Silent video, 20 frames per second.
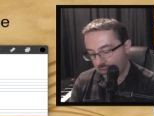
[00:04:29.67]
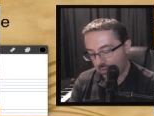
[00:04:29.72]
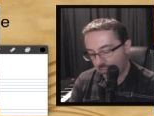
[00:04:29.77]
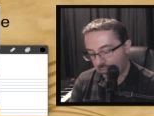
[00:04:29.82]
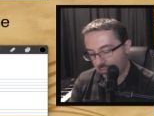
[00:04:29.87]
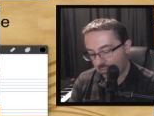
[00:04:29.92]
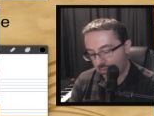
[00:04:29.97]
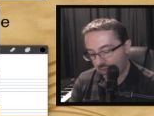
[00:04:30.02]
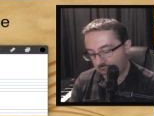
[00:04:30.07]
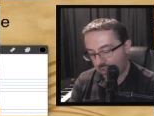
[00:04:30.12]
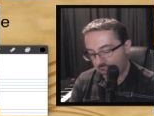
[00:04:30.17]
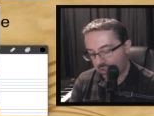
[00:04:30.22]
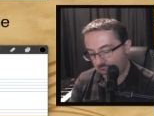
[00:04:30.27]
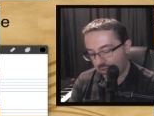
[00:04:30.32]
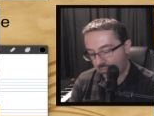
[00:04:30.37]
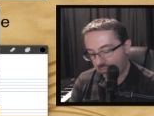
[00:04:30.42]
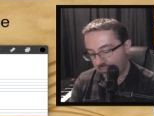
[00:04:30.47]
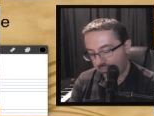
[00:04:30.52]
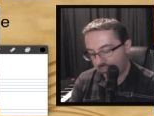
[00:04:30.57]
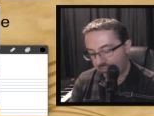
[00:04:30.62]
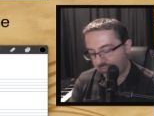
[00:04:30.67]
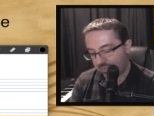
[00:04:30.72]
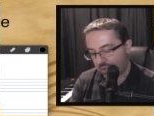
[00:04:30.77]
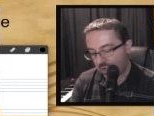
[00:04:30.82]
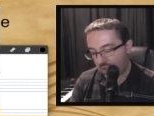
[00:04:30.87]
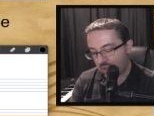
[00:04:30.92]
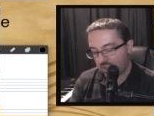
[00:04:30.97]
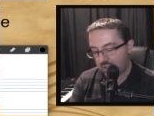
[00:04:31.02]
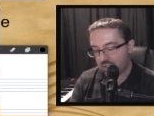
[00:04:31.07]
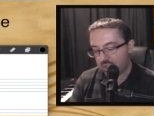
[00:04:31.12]
major.
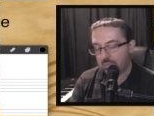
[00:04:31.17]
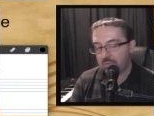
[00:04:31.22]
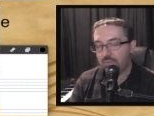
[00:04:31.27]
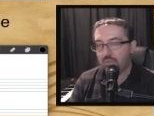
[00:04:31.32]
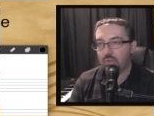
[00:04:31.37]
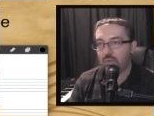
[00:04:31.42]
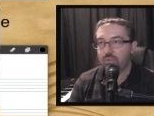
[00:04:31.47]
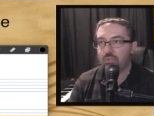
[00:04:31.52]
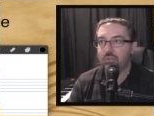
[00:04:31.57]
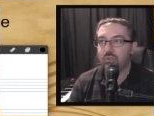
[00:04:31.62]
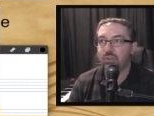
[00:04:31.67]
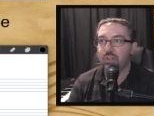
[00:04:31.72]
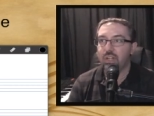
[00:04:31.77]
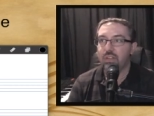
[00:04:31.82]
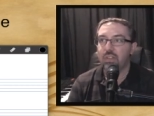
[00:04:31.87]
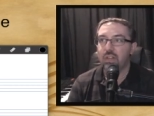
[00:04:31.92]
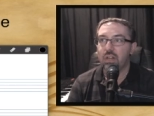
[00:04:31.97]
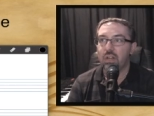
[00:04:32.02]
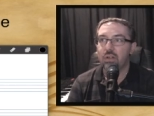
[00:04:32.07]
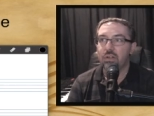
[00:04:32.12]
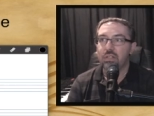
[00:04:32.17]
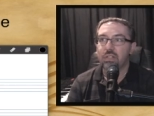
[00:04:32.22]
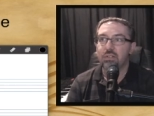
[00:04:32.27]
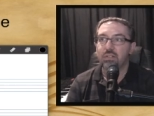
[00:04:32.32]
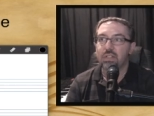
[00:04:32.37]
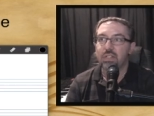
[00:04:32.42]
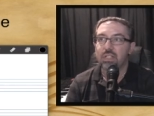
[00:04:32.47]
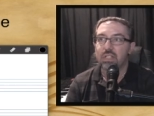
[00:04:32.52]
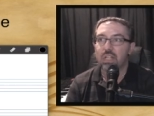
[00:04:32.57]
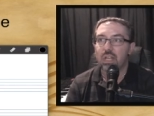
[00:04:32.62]
So before drawing in the notes of
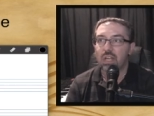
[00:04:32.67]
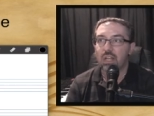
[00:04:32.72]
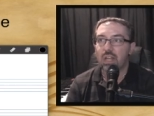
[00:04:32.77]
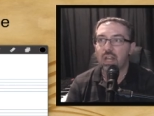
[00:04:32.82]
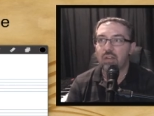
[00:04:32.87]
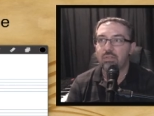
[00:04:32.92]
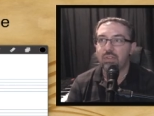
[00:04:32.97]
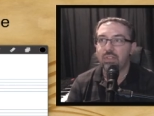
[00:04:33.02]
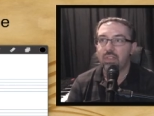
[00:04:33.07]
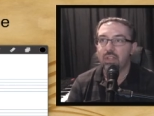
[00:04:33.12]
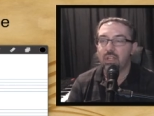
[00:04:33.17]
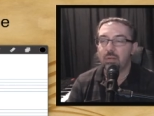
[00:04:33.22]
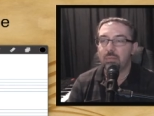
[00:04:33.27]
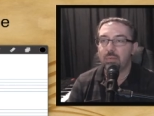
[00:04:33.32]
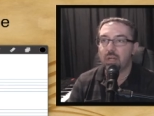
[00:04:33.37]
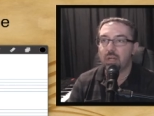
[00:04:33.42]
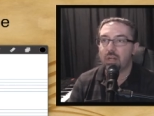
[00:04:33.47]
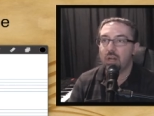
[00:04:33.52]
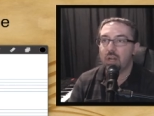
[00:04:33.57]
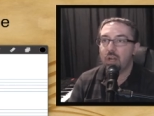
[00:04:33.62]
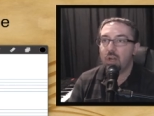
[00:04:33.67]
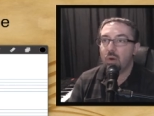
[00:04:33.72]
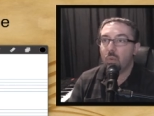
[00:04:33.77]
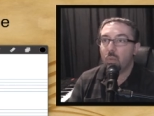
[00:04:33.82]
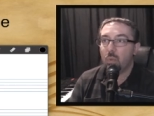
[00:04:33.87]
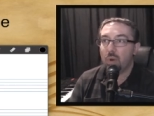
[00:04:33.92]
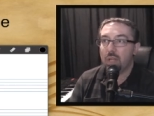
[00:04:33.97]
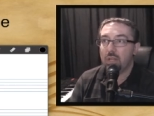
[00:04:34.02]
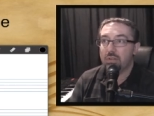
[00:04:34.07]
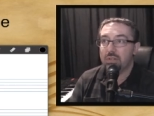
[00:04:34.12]
this scale, have a think about
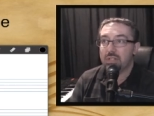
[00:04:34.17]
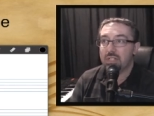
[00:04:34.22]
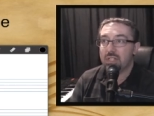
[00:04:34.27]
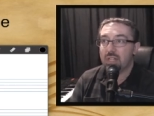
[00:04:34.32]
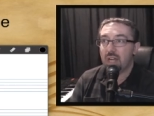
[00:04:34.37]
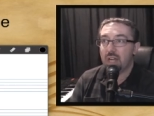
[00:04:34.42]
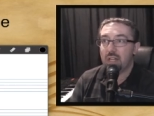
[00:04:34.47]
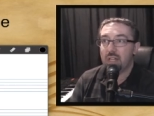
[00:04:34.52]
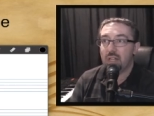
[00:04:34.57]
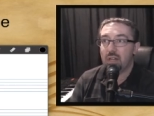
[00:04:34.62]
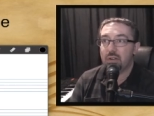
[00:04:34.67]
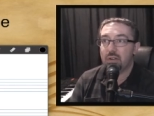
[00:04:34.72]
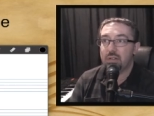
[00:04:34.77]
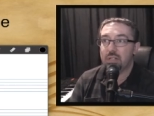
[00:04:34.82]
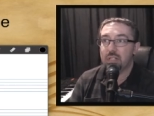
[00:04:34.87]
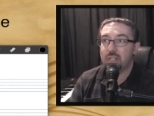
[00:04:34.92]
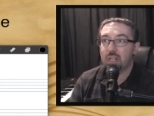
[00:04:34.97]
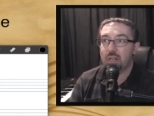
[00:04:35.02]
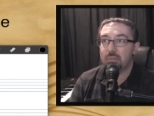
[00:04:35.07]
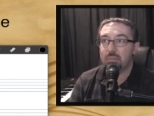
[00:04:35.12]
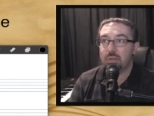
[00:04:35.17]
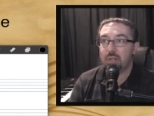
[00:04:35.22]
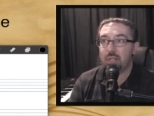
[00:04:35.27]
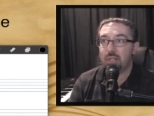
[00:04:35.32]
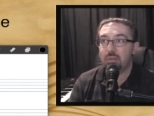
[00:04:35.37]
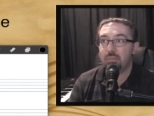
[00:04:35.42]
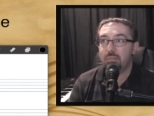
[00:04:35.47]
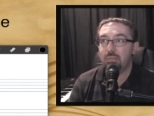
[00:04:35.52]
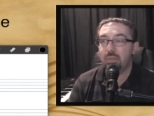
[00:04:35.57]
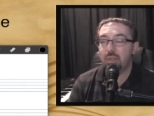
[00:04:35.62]
where your starting note is going to be.
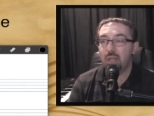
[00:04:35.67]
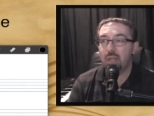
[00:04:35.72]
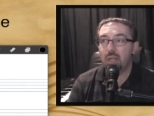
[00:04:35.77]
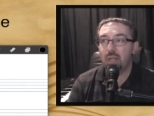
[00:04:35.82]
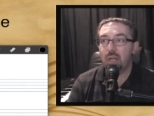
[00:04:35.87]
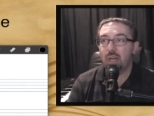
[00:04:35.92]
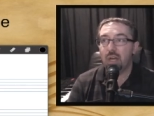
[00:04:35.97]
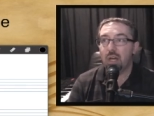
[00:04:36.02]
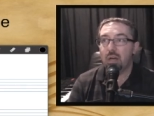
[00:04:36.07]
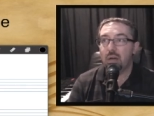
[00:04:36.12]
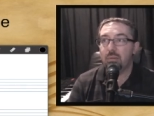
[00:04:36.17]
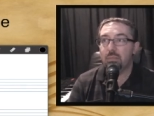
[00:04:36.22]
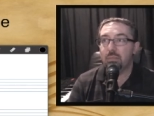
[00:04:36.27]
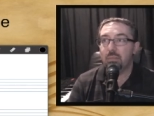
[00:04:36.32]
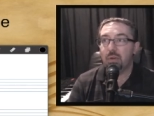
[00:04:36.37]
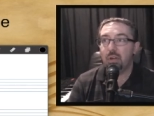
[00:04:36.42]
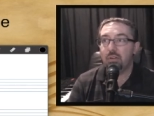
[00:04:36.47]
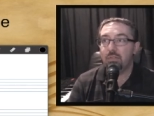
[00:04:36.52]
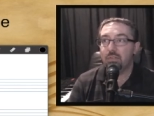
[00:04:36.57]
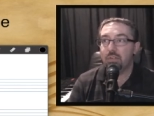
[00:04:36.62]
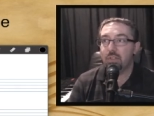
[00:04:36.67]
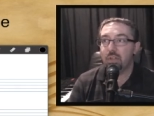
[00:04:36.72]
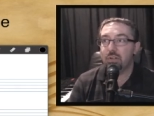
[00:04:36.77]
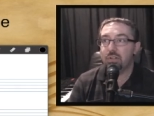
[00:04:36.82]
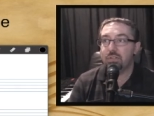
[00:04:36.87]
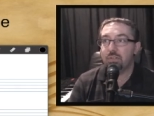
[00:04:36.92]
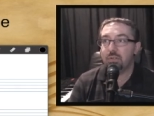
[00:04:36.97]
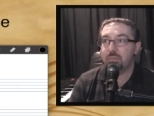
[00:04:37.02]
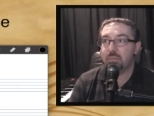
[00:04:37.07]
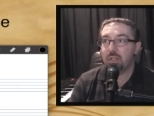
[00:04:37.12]
Um, for those
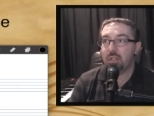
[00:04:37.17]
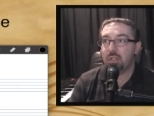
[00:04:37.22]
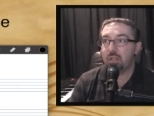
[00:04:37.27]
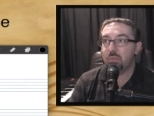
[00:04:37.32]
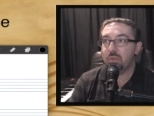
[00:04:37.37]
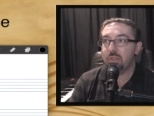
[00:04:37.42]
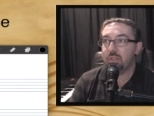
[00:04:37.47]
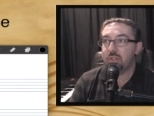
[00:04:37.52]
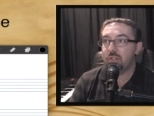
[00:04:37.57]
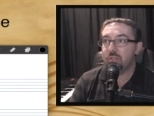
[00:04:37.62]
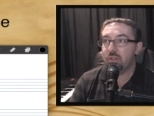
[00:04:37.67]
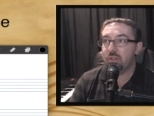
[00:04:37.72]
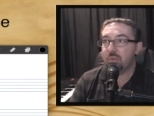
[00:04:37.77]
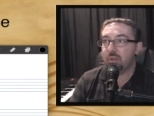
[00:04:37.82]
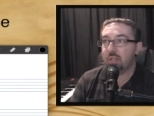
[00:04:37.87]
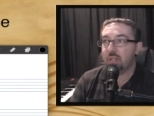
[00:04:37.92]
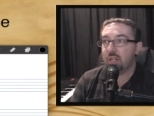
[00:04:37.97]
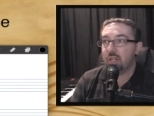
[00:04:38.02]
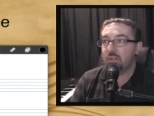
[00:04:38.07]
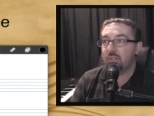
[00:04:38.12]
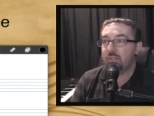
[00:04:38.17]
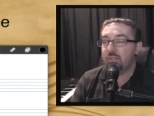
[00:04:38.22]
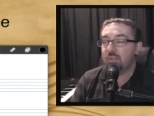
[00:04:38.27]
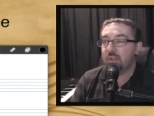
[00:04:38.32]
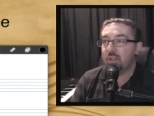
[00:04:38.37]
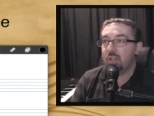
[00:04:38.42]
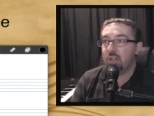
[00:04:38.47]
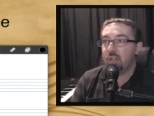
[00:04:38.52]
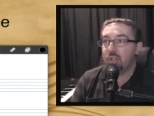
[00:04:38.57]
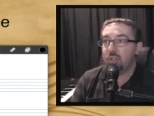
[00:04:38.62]
familiar with the treble clef,
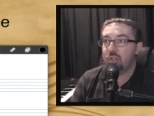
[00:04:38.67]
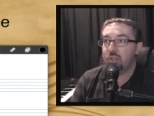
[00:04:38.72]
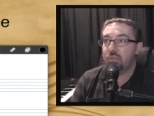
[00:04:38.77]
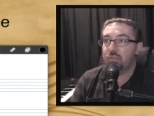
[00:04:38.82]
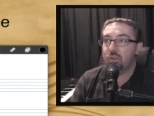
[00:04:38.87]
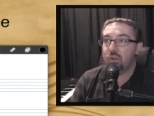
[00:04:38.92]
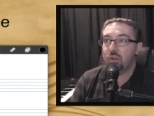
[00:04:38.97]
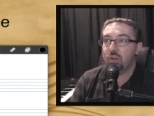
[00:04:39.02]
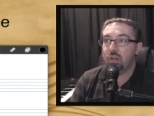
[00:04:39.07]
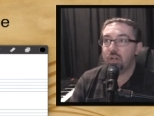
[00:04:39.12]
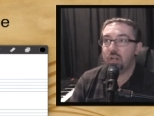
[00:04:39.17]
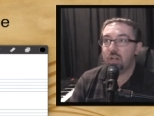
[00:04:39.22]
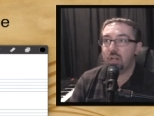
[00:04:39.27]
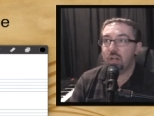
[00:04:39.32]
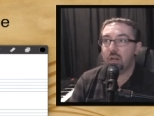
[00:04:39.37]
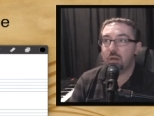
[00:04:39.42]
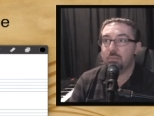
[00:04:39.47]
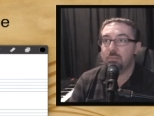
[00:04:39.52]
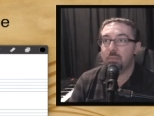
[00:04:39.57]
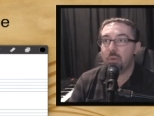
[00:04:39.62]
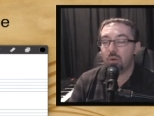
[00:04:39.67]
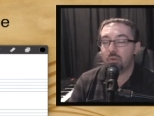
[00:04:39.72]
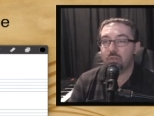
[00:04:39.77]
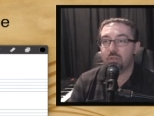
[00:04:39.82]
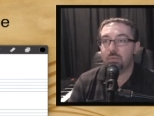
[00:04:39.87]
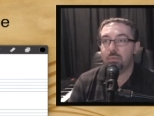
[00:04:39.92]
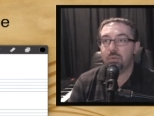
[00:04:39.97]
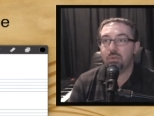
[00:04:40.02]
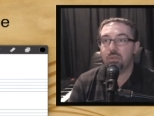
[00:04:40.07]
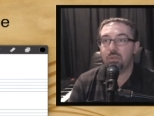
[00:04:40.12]
you've got
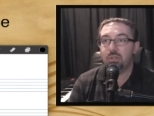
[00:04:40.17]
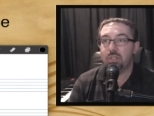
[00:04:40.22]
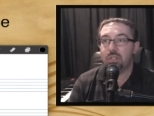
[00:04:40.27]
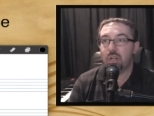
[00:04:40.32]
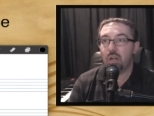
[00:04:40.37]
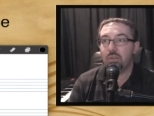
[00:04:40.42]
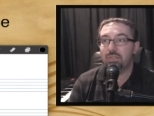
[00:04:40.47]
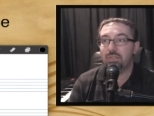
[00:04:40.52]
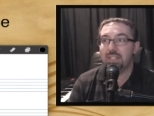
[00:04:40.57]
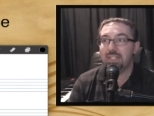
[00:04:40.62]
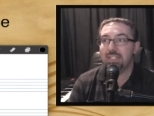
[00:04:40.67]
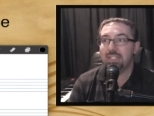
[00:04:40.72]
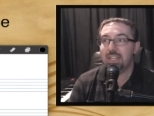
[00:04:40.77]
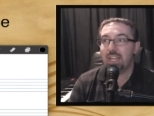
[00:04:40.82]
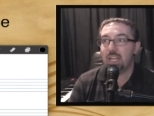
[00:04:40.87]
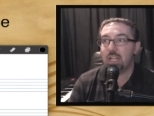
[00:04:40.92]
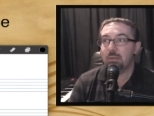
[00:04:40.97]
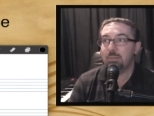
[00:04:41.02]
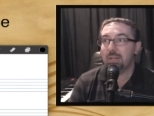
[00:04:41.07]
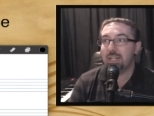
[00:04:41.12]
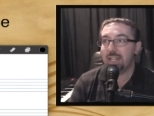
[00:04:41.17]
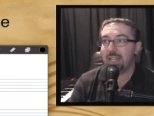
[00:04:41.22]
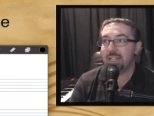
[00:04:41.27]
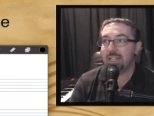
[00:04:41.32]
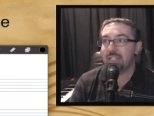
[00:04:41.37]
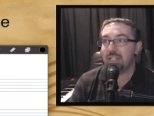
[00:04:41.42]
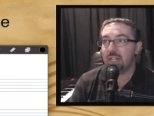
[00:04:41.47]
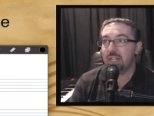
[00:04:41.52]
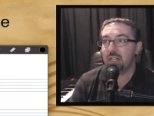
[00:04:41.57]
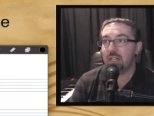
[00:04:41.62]
multiples of the same
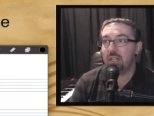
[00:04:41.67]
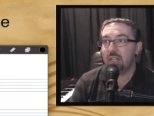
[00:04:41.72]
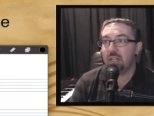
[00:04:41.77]
letter.